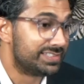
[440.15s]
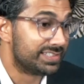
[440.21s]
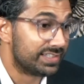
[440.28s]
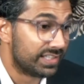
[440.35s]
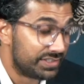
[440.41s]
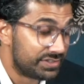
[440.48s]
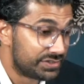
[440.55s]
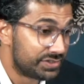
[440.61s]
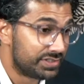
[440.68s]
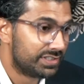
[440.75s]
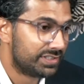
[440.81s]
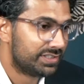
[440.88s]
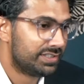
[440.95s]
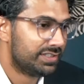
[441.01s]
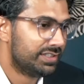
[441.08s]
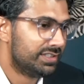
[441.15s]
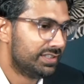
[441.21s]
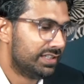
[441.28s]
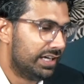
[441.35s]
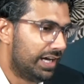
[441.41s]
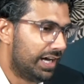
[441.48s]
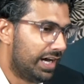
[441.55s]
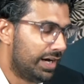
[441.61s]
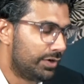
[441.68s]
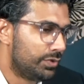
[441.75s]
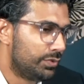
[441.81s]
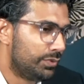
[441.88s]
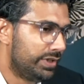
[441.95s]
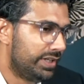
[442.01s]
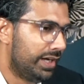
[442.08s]
isolation. How
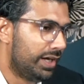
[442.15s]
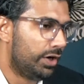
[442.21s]
do we